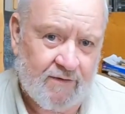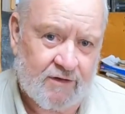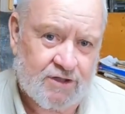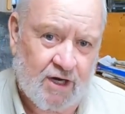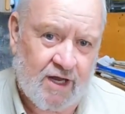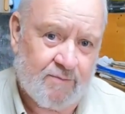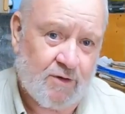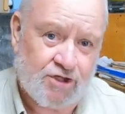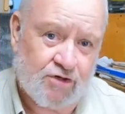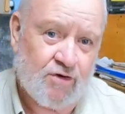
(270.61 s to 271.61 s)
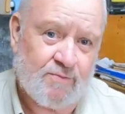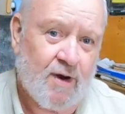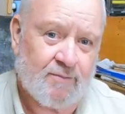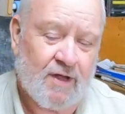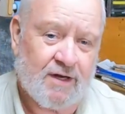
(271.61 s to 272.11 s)
level as the lake, but you could
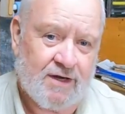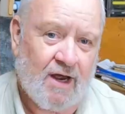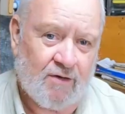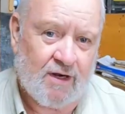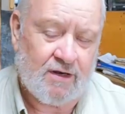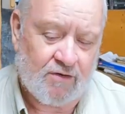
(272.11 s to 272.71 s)
pump that down.